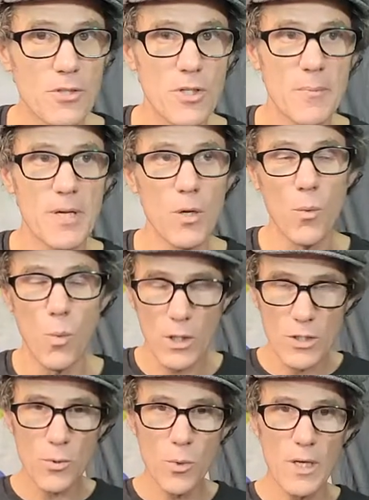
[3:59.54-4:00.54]
gonna be a
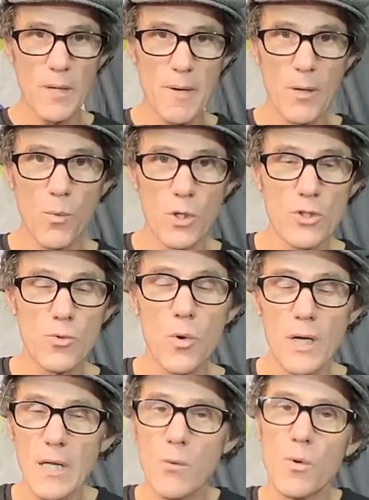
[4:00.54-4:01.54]
120 by
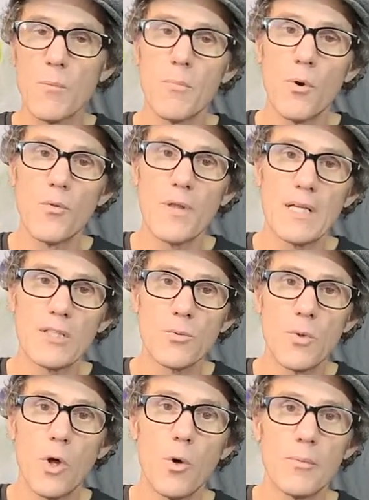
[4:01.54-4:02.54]
120 where both ends
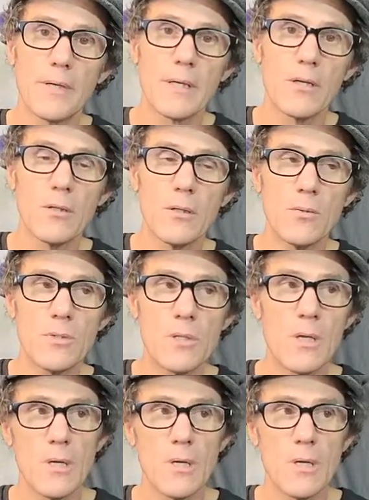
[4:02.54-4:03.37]
will open and close,